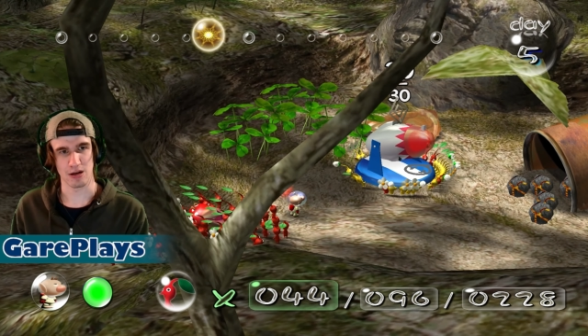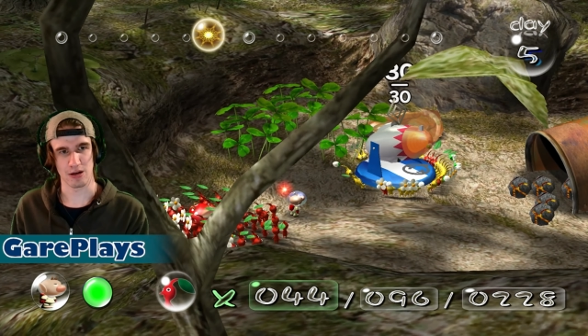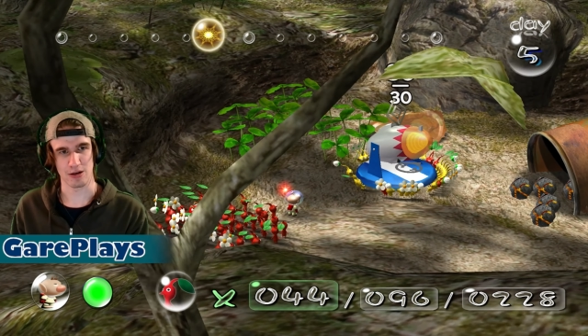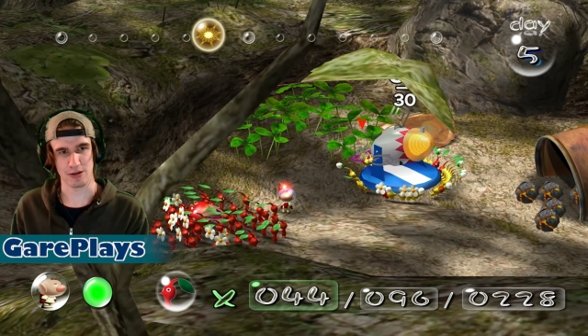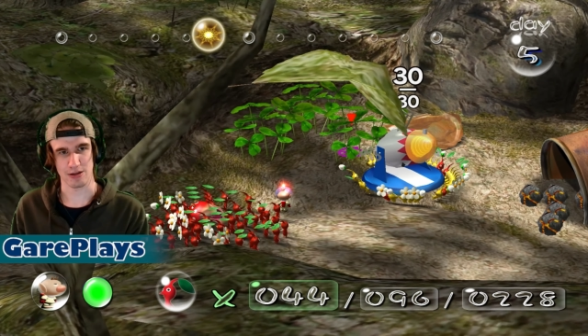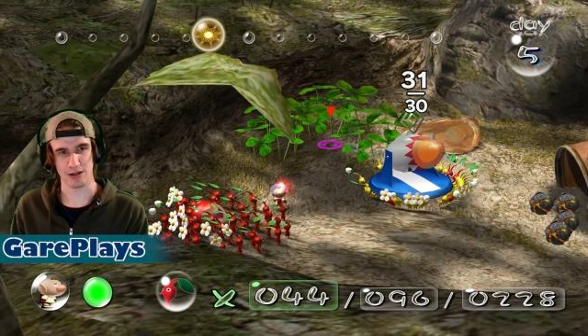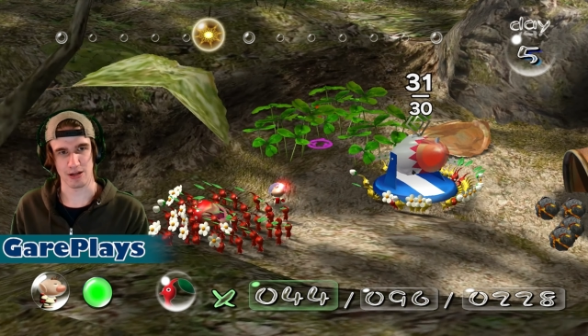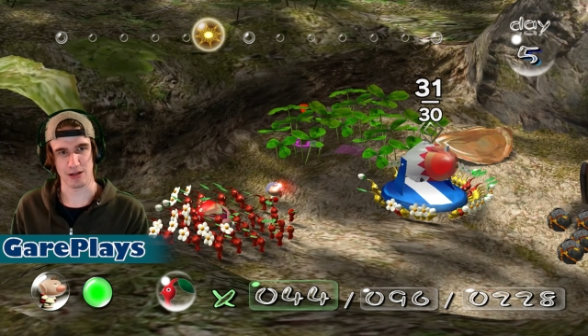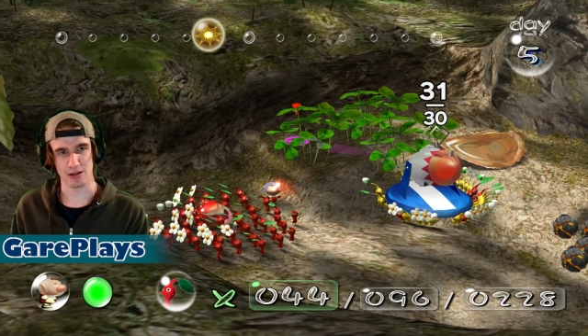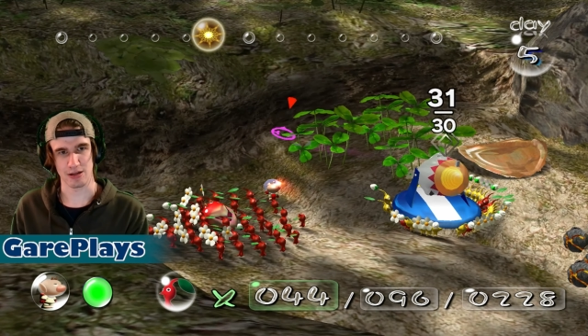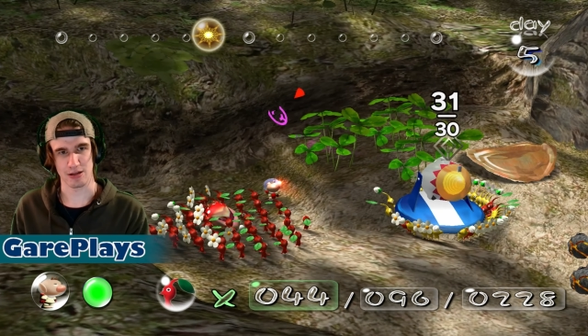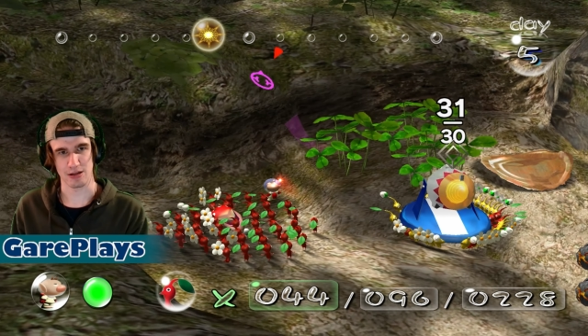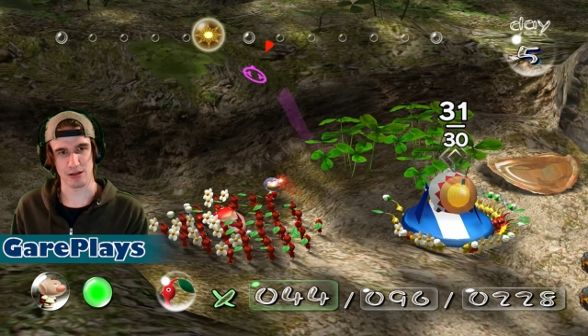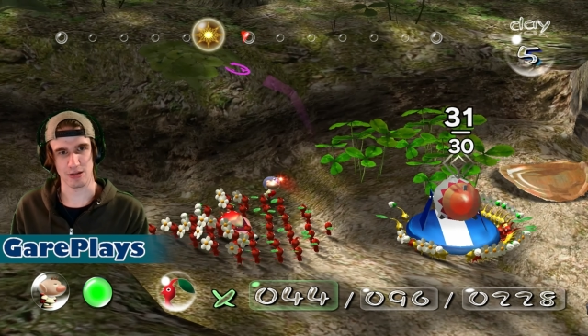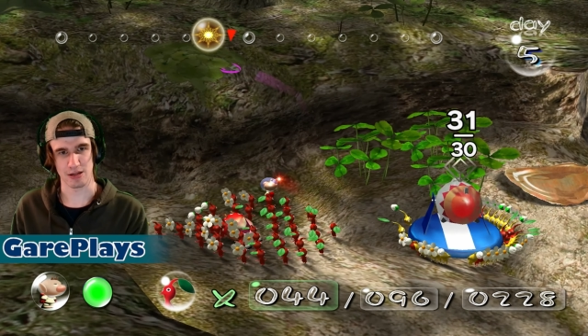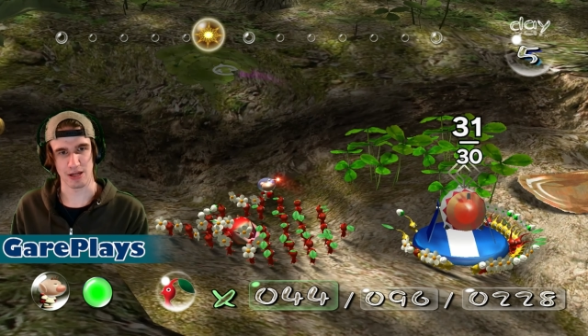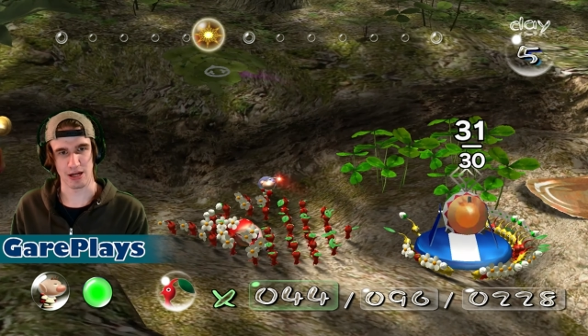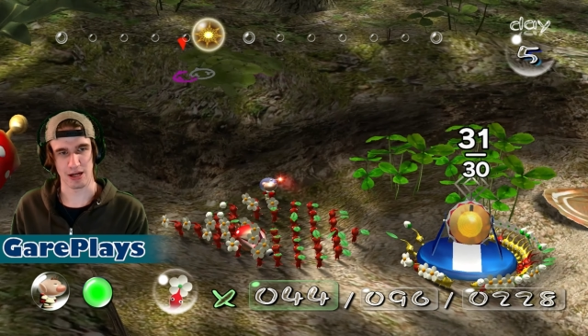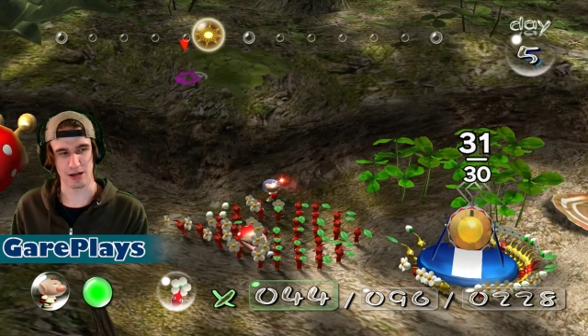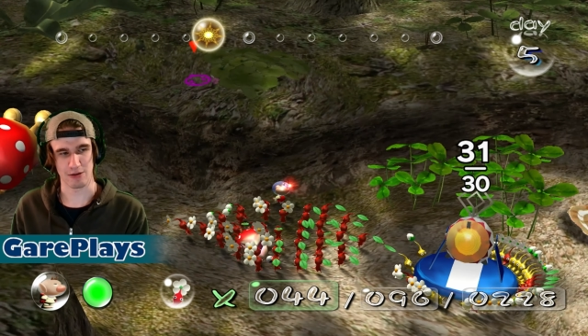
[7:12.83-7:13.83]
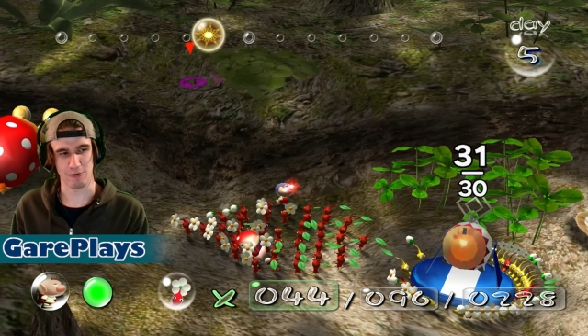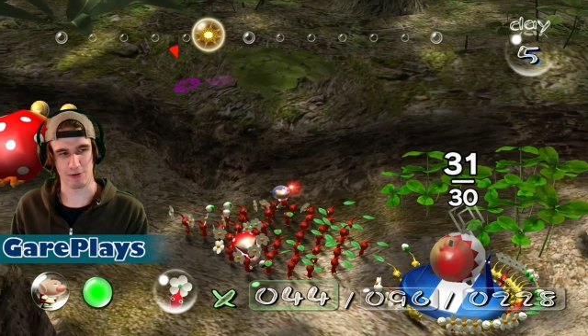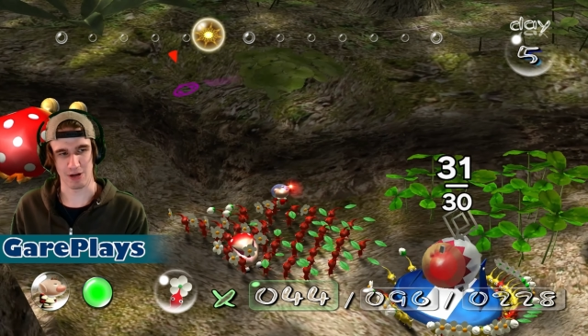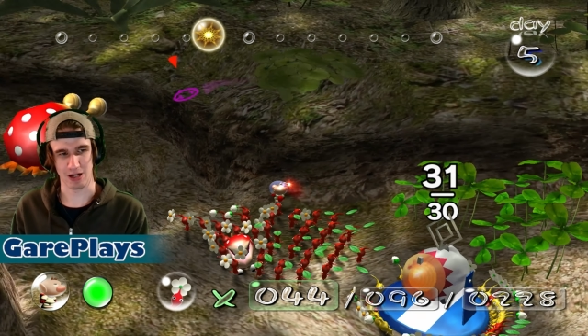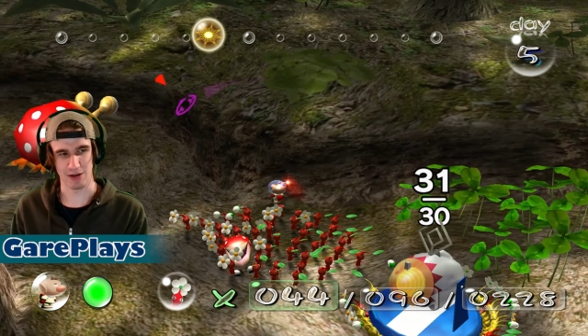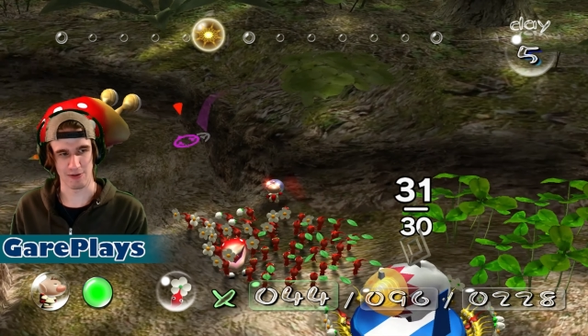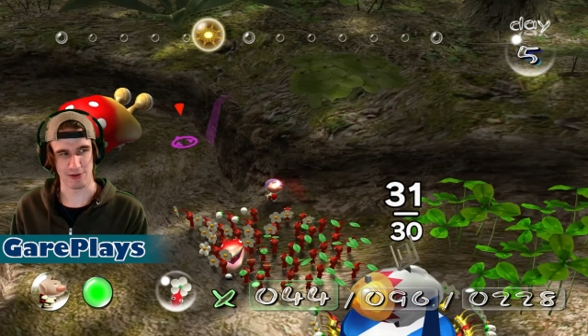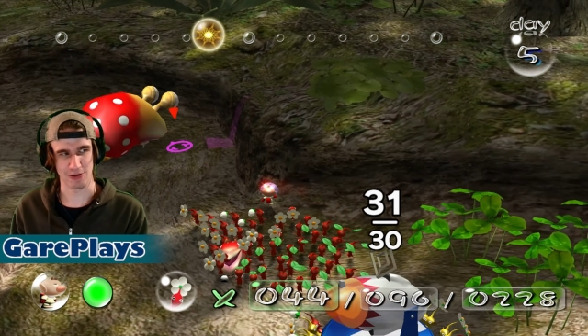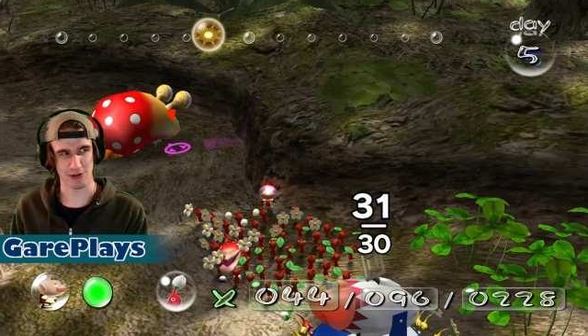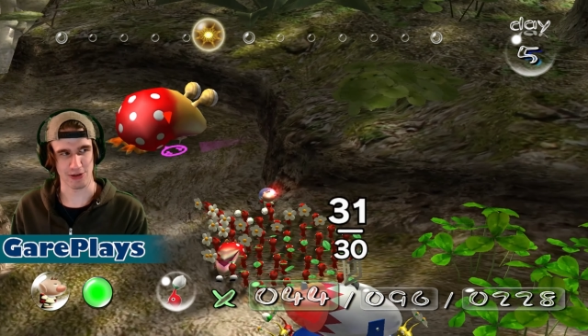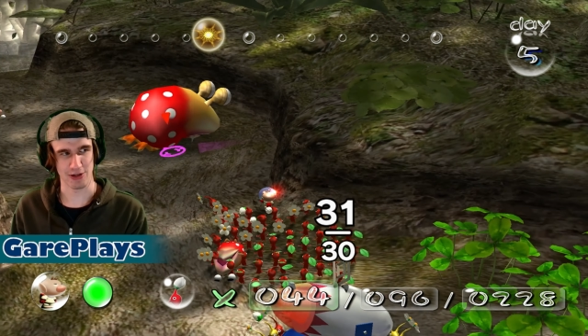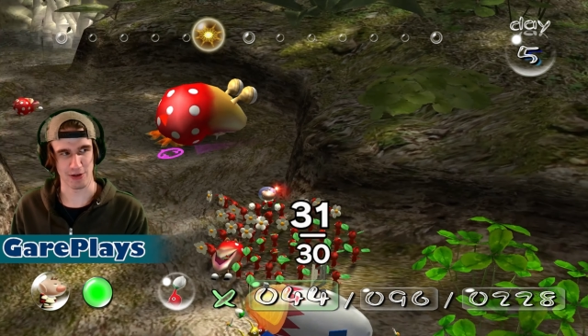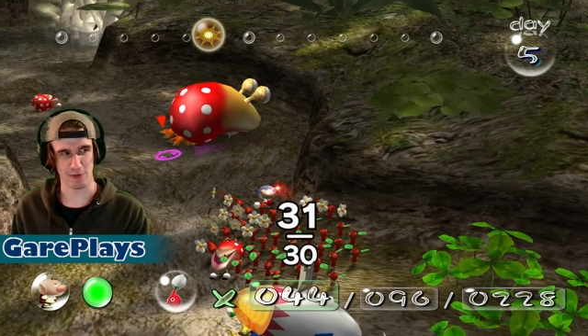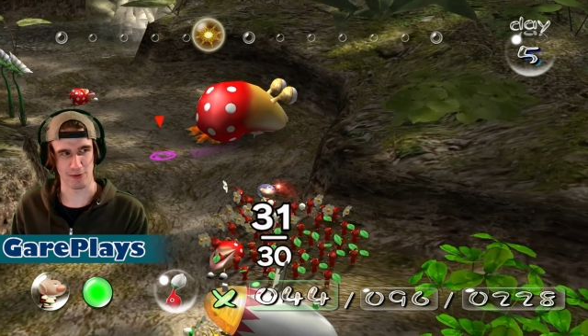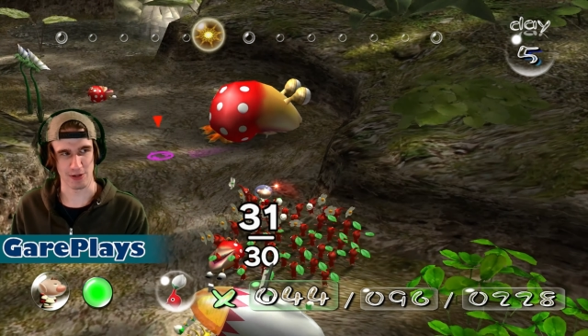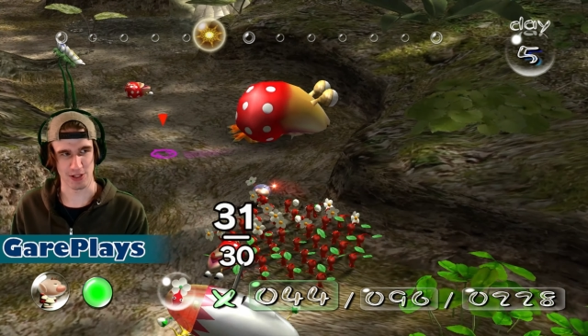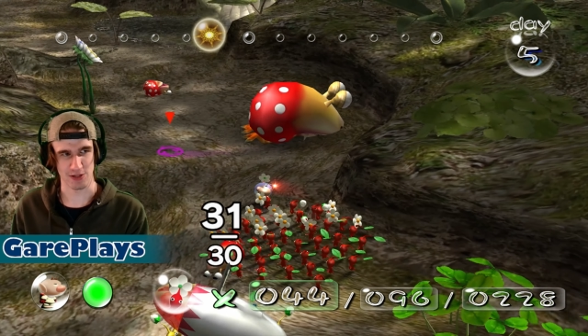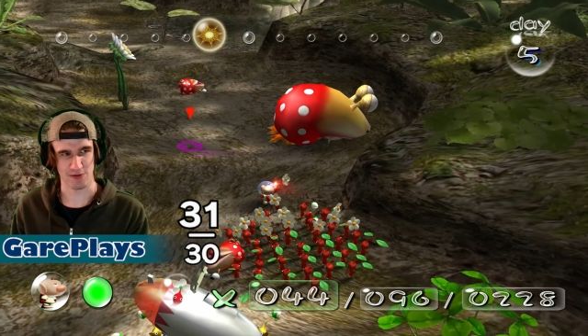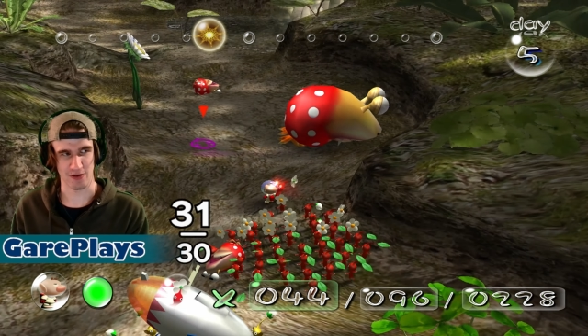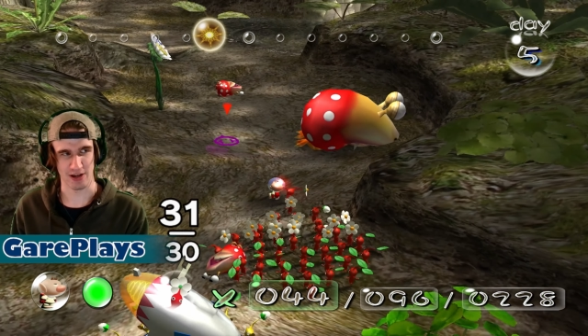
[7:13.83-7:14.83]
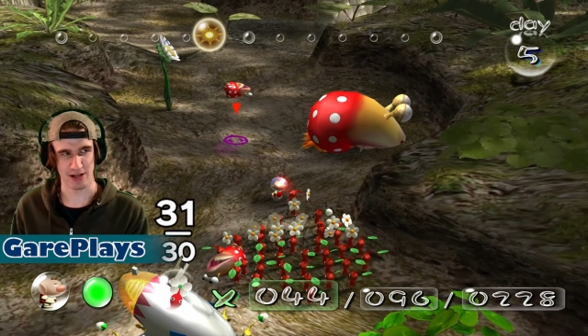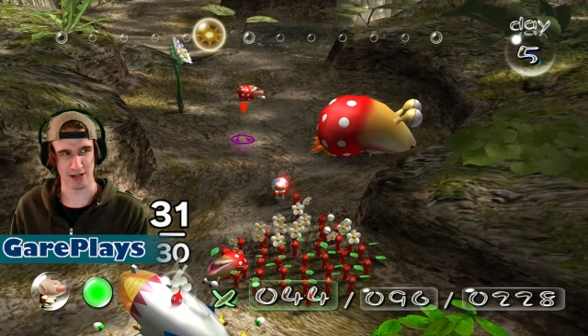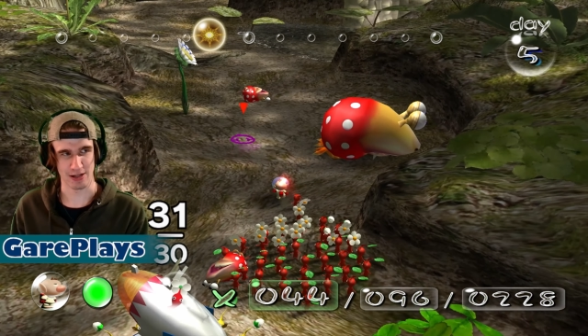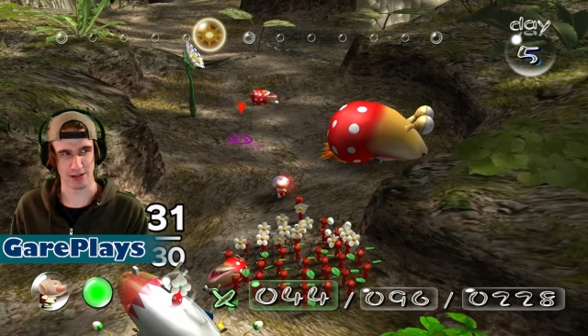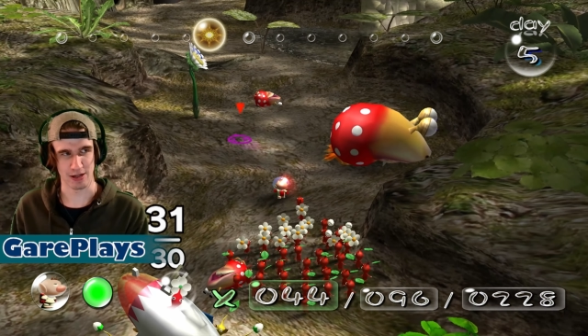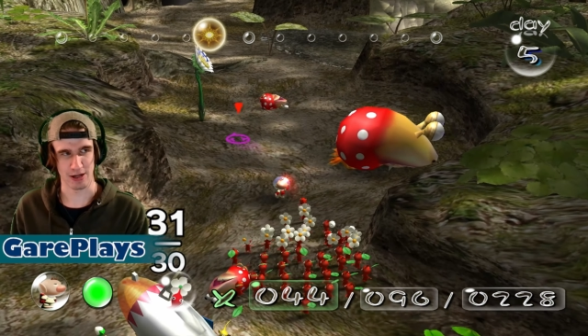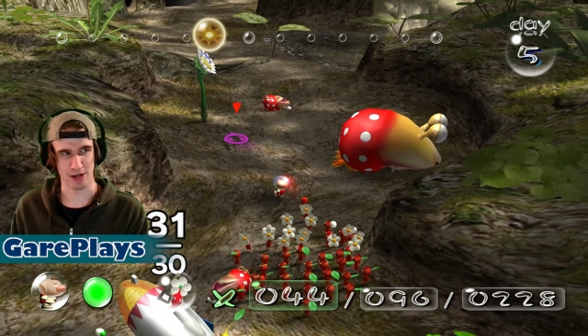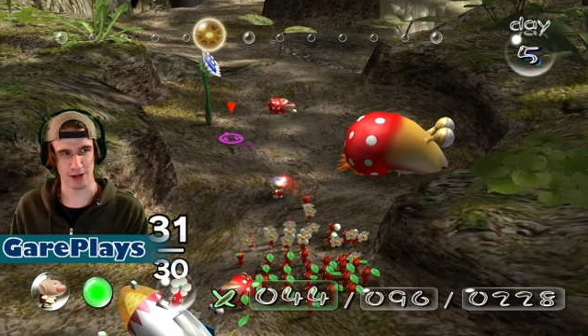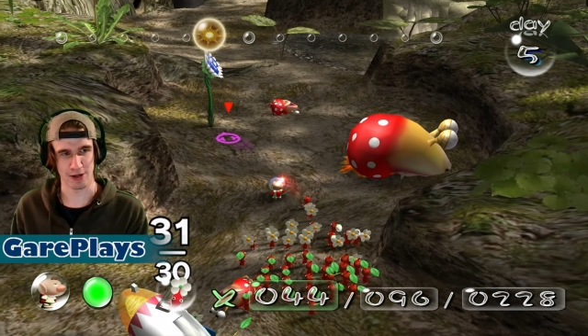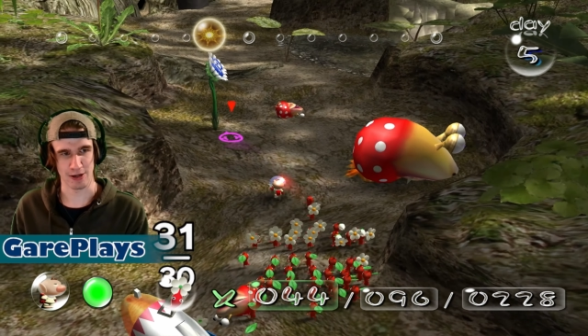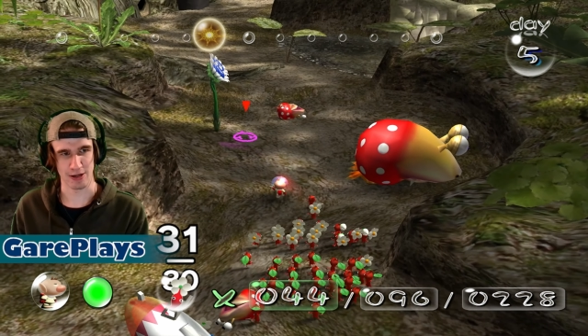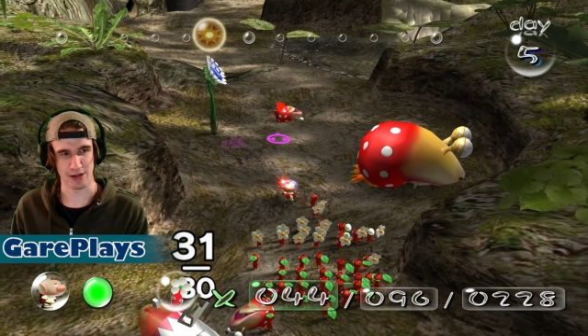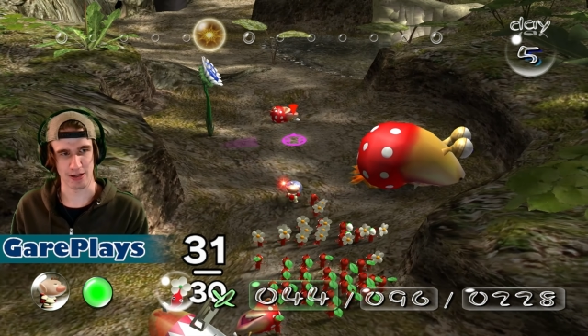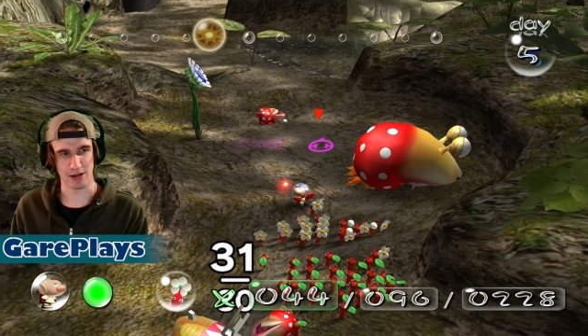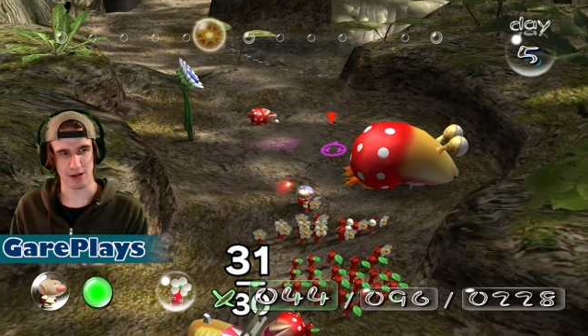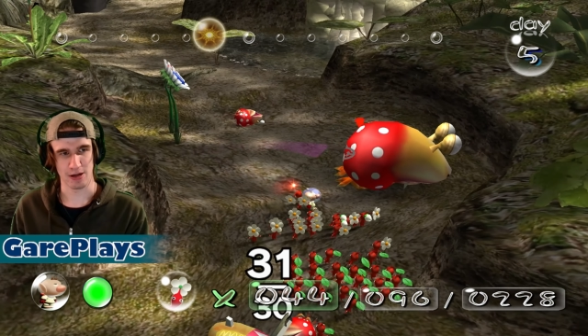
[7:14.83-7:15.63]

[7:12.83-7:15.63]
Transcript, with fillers: okay, yeah, whatever, 31's fine, alright.